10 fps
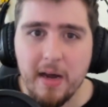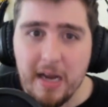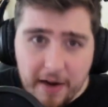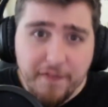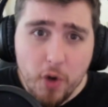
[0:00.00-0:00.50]

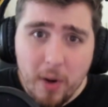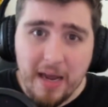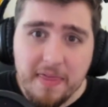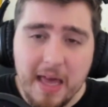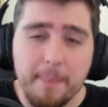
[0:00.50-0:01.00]
If you're
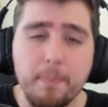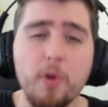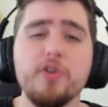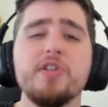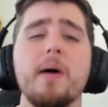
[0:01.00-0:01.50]
in that
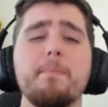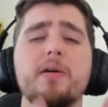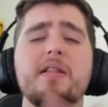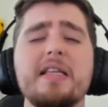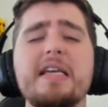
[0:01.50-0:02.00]
boat,
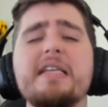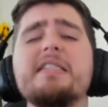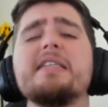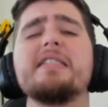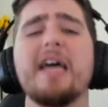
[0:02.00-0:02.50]

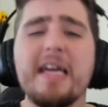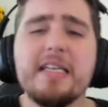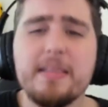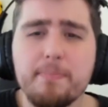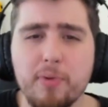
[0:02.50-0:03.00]
please take
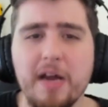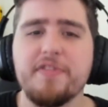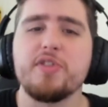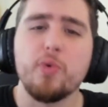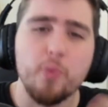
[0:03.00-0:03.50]
some
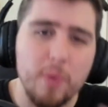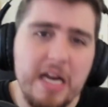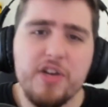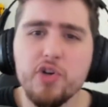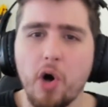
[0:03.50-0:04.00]
breaths,
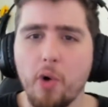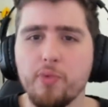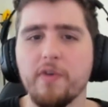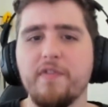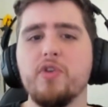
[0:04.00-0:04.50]
read your old
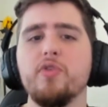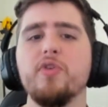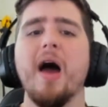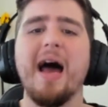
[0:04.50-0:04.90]
review,